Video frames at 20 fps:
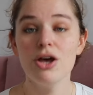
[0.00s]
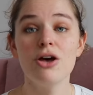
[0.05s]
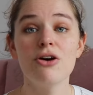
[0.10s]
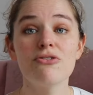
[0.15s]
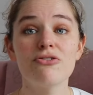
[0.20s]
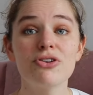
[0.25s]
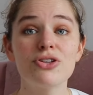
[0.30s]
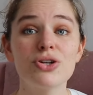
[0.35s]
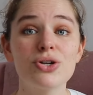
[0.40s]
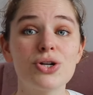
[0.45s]

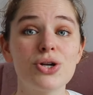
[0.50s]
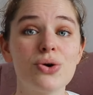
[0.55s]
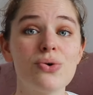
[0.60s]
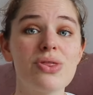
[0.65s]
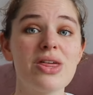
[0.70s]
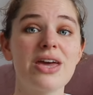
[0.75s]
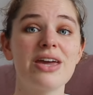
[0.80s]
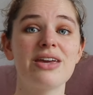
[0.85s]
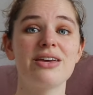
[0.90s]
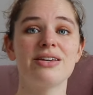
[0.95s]
For the clothes
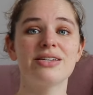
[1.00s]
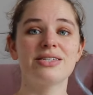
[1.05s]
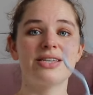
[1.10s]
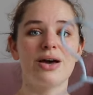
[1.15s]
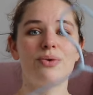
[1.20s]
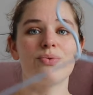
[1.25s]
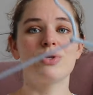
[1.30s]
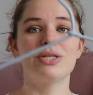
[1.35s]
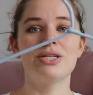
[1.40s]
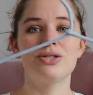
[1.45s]
hangers,
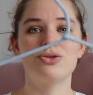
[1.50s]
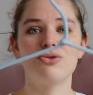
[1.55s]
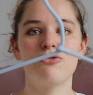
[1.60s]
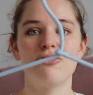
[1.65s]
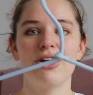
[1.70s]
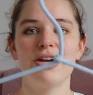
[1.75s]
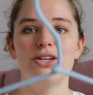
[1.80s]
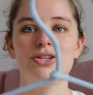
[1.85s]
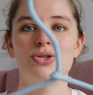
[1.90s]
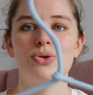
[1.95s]
I wanted to
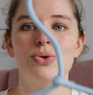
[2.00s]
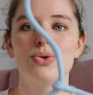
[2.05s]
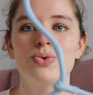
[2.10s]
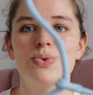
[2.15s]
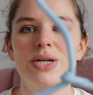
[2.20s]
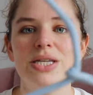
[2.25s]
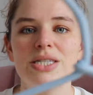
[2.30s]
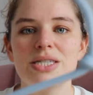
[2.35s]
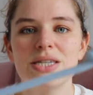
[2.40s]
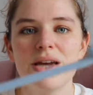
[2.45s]
find those
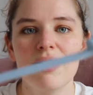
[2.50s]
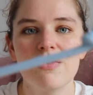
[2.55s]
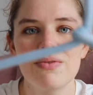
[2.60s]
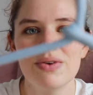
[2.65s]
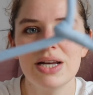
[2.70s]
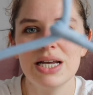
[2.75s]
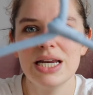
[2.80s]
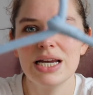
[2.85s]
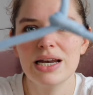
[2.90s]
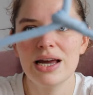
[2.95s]
ones. I
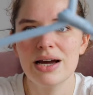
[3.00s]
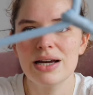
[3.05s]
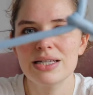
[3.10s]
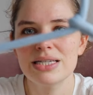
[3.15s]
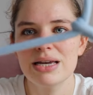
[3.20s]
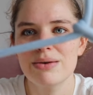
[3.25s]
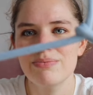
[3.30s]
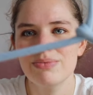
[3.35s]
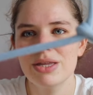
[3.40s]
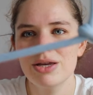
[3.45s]
really like
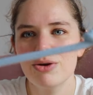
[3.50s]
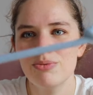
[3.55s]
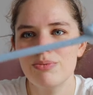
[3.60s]
them. They're a